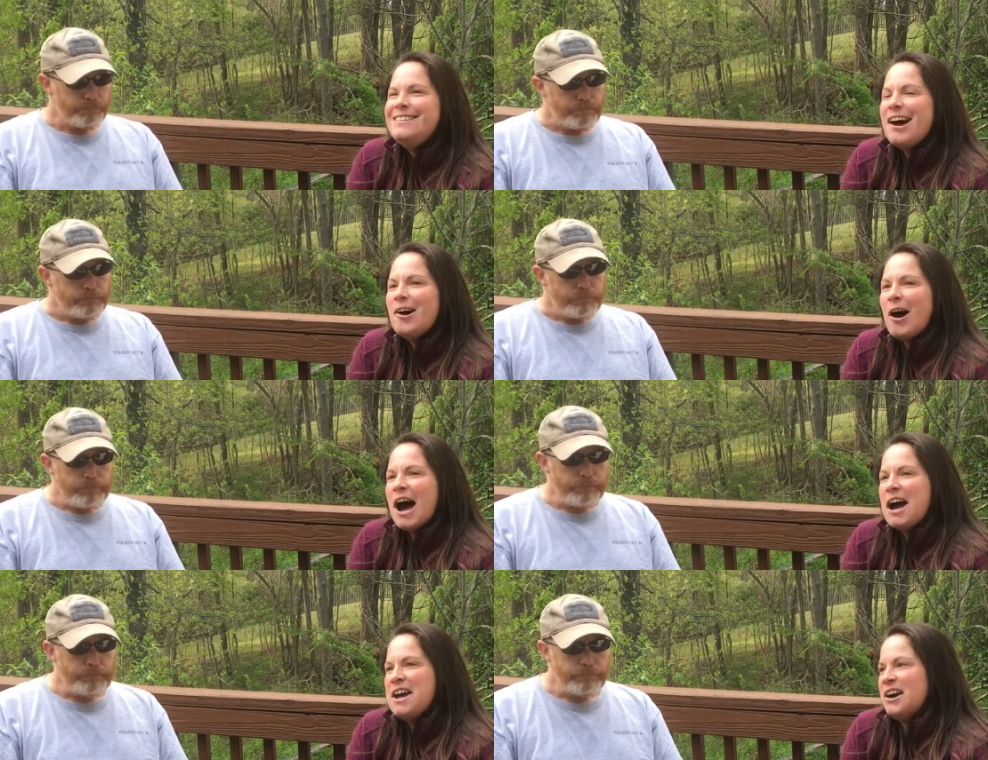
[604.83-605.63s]
Speaker 1: no,
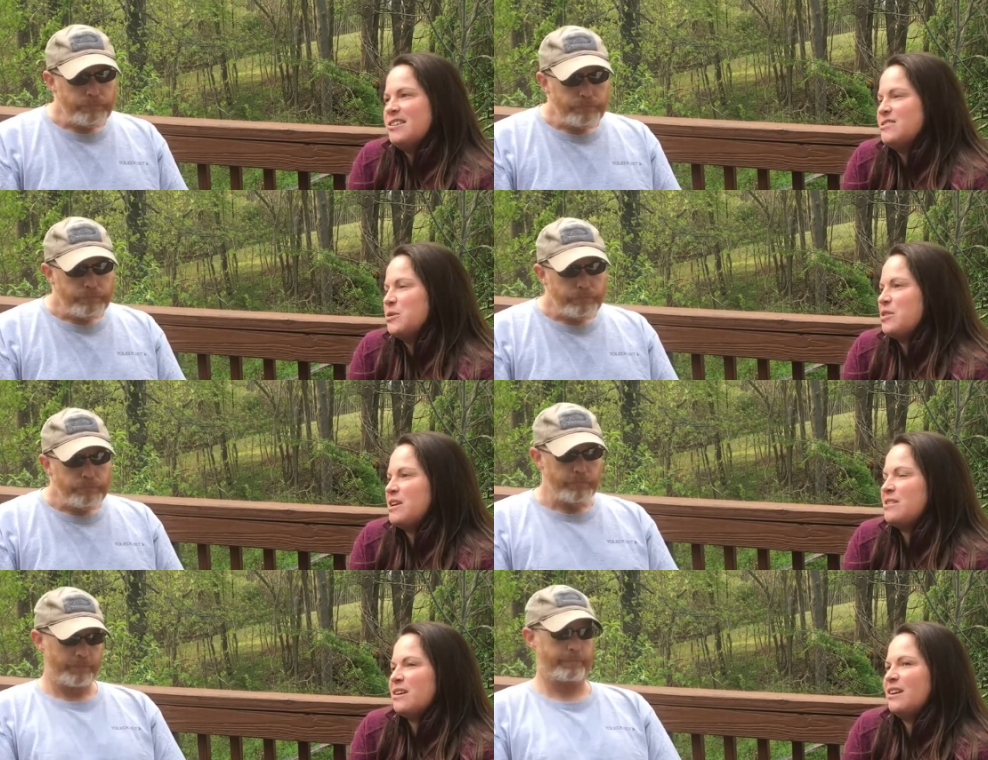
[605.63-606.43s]
I also
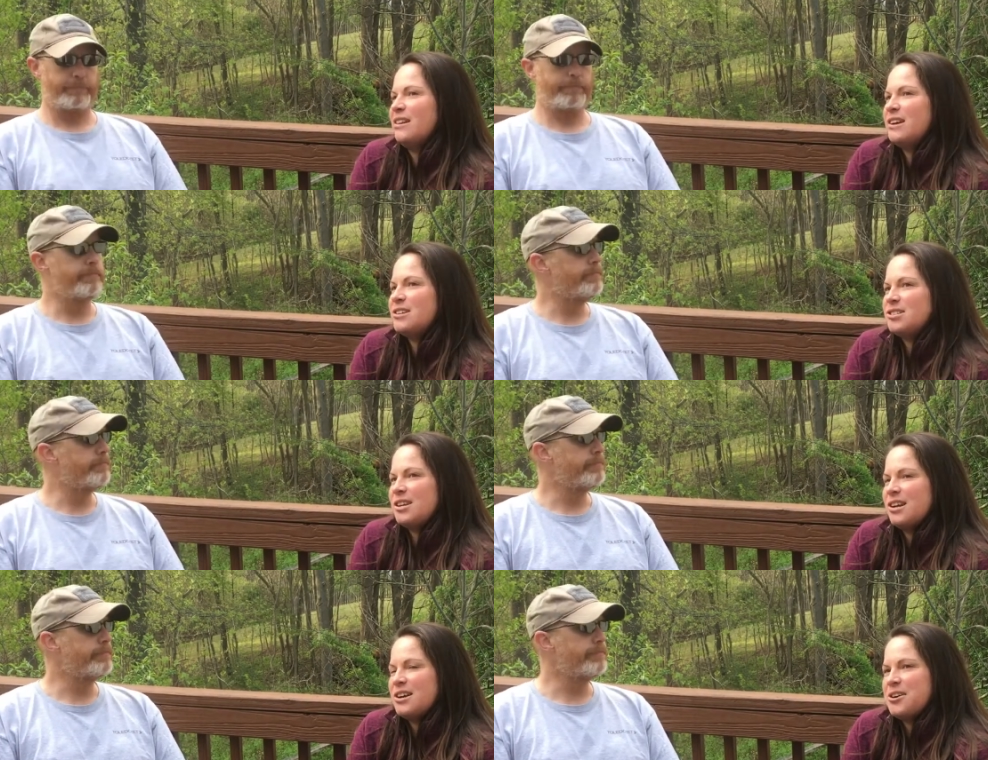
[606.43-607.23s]
think that a leader
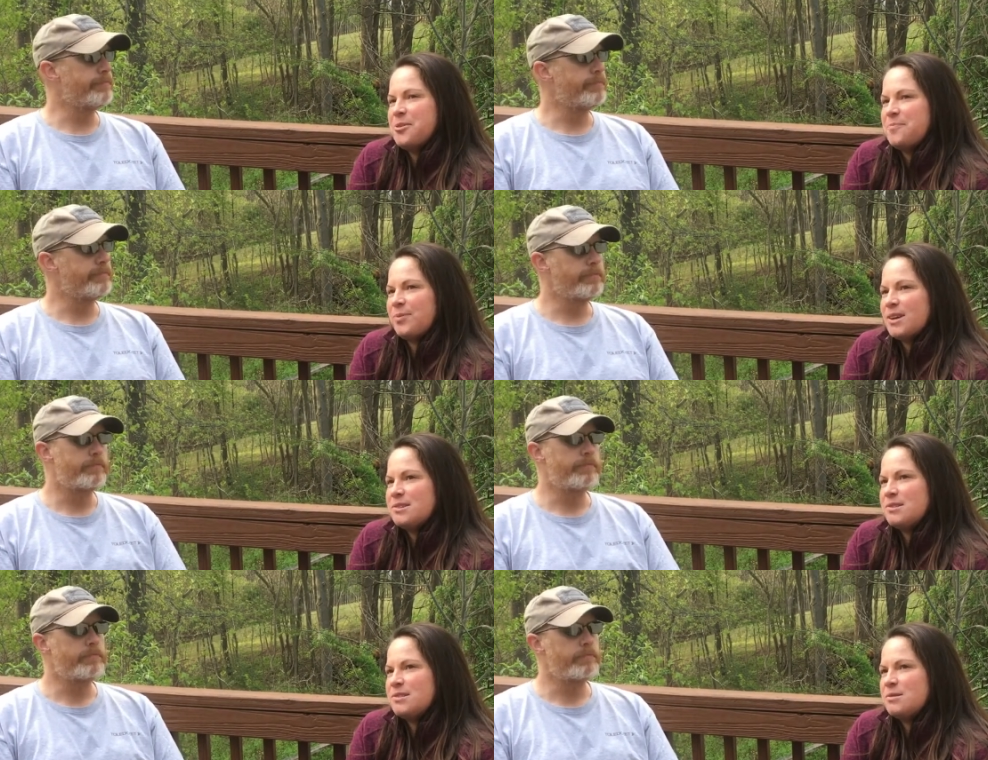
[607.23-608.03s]
should um,
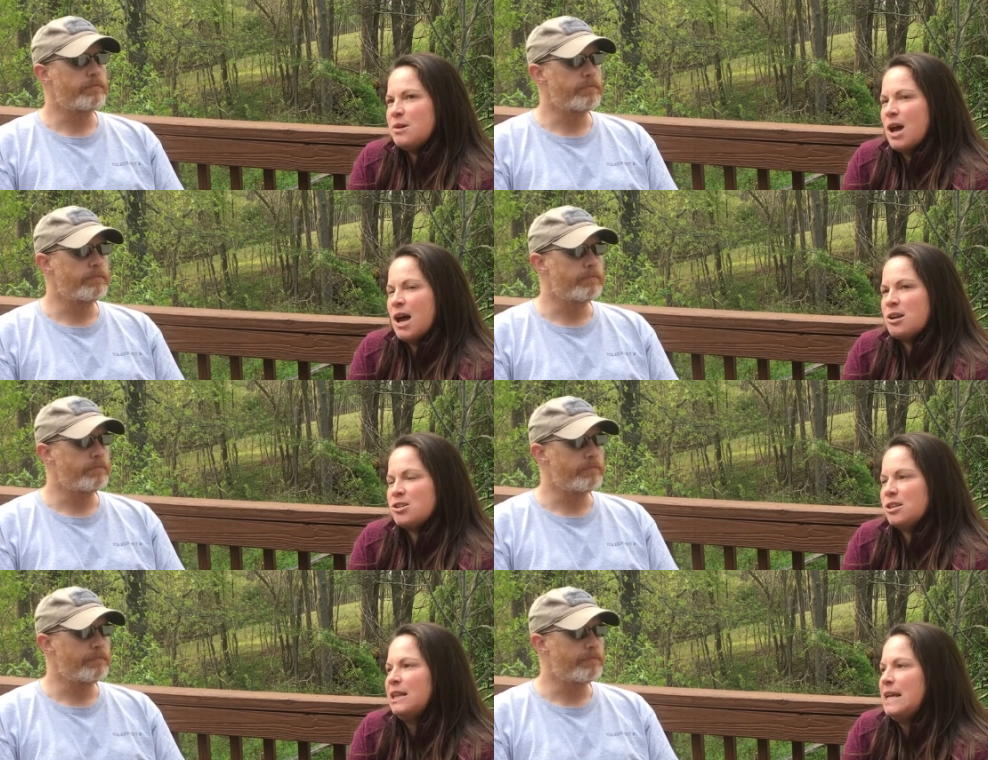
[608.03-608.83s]

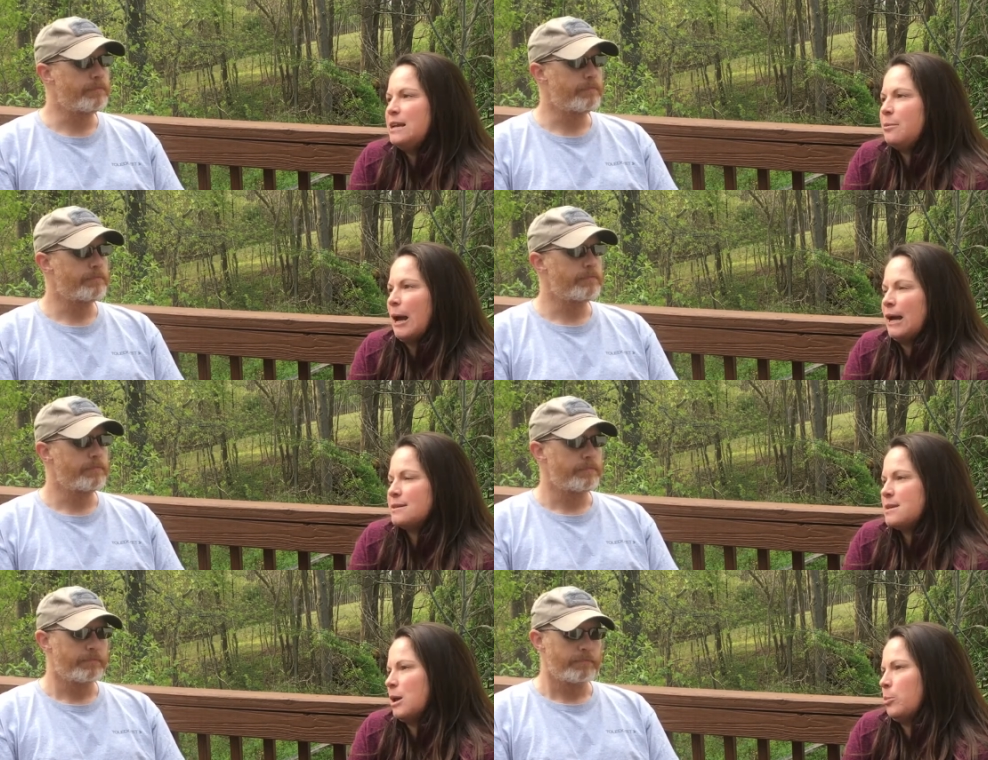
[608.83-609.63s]
should lead by
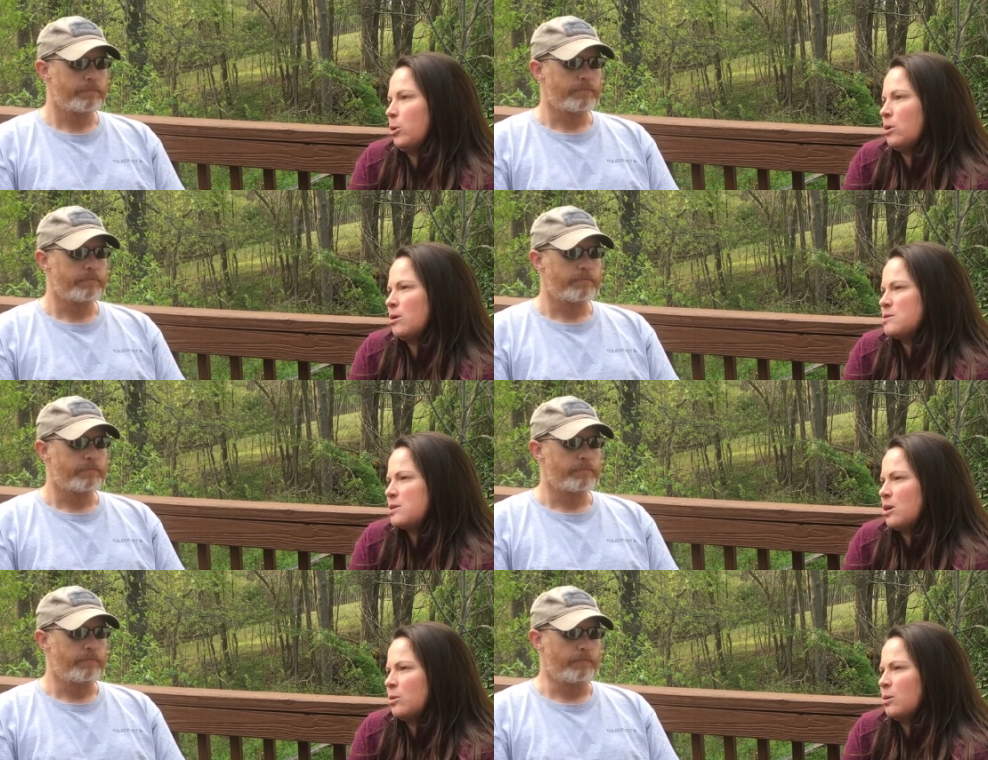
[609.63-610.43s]
example.
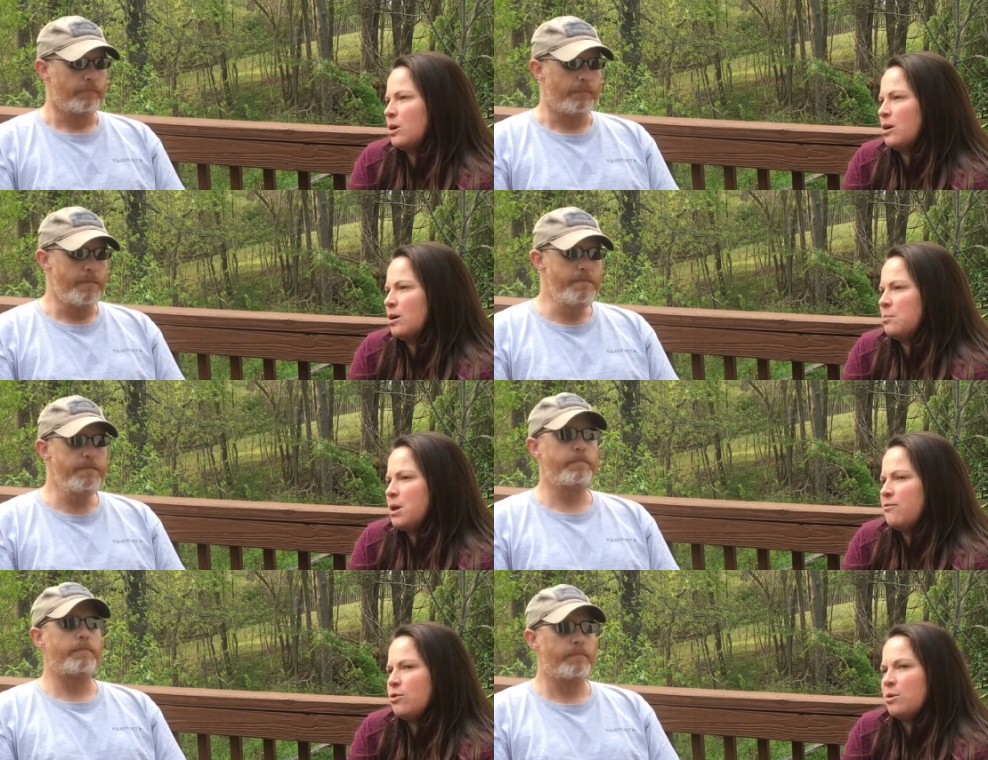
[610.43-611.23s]
So um,
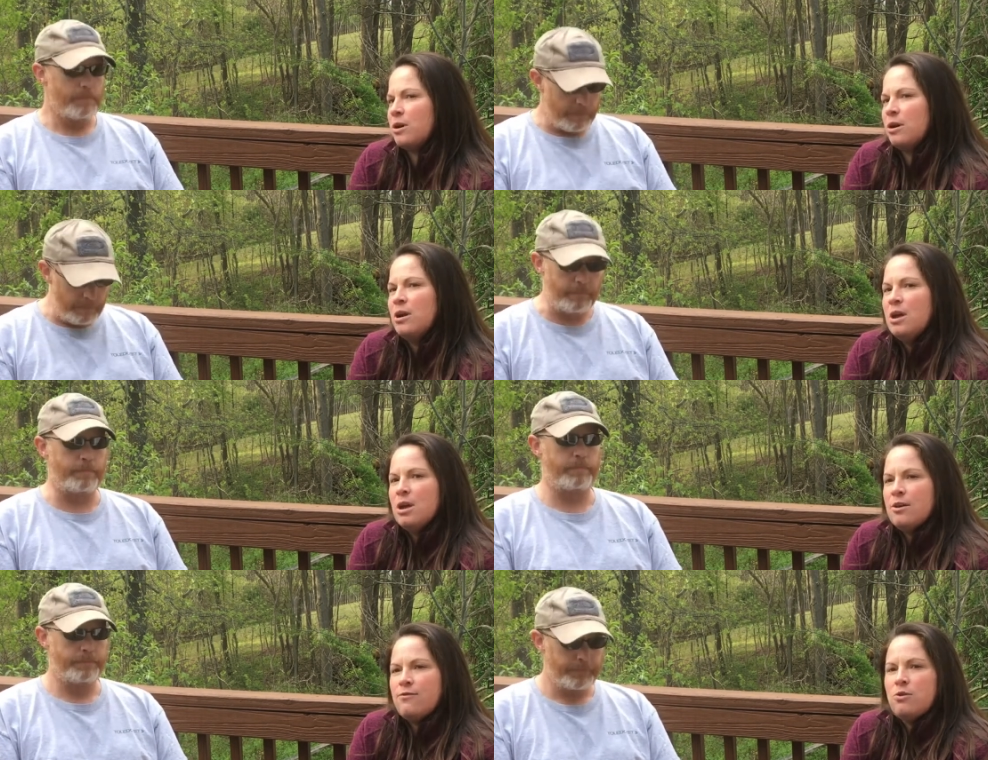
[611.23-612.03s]
if you're
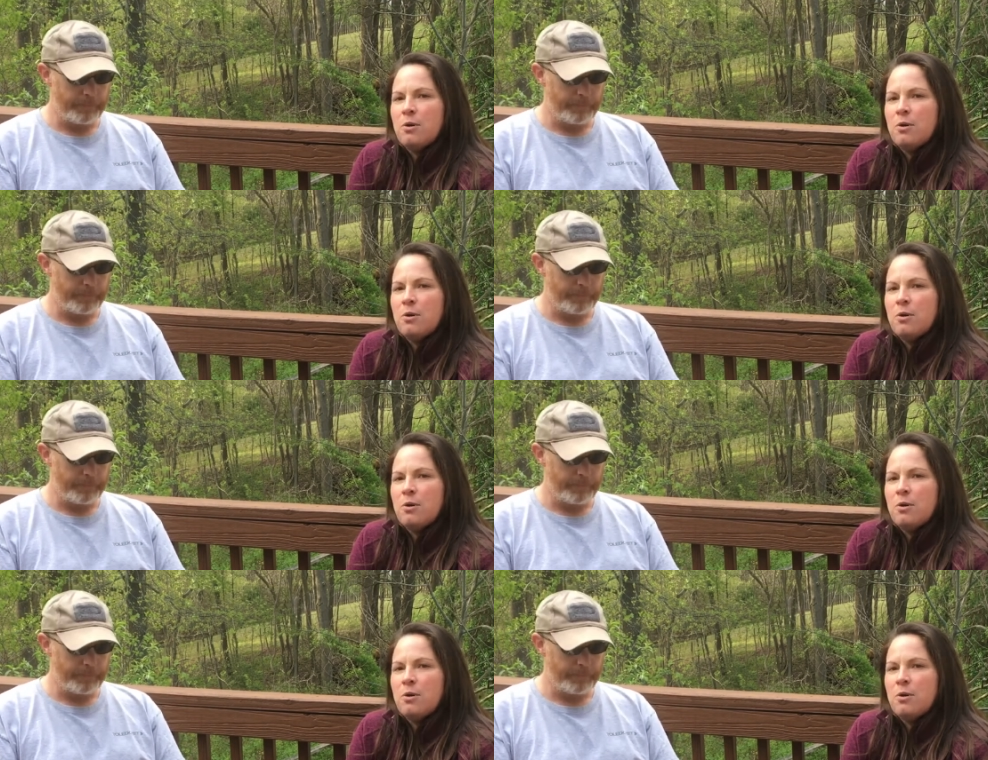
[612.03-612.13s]
mm-hmm. if